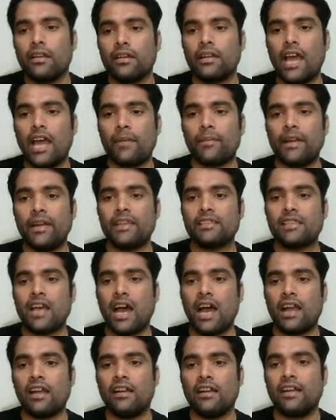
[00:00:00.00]
Diamond is
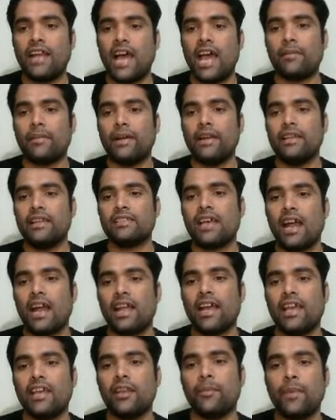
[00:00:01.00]
hard. Diamond is hard.
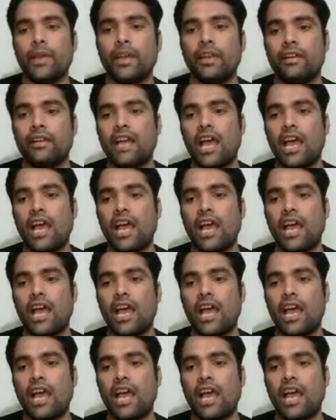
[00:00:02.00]
I repeat.